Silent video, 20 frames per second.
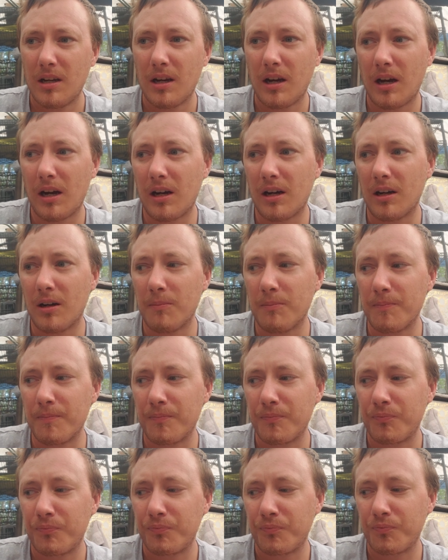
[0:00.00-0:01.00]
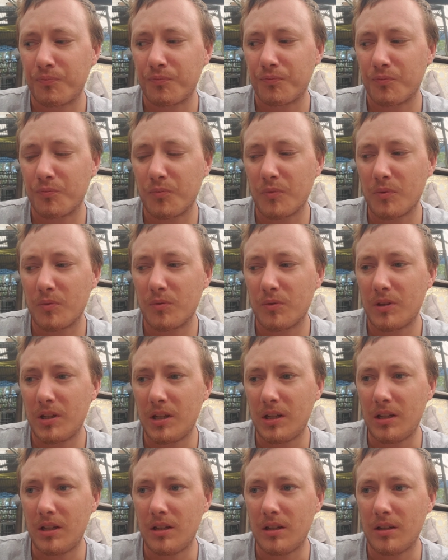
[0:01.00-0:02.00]

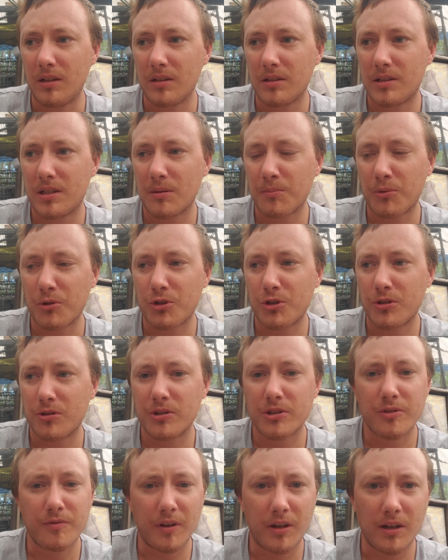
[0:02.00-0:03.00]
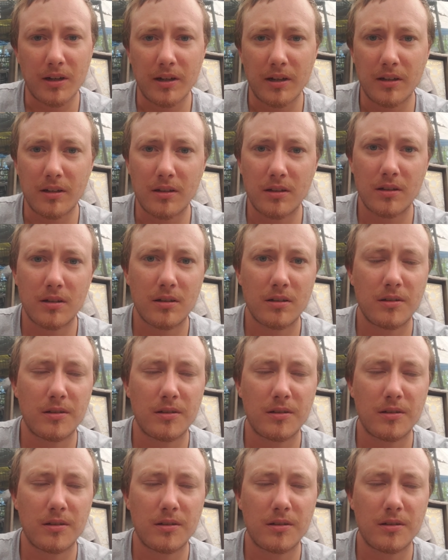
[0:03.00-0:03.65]
The temperature is fine,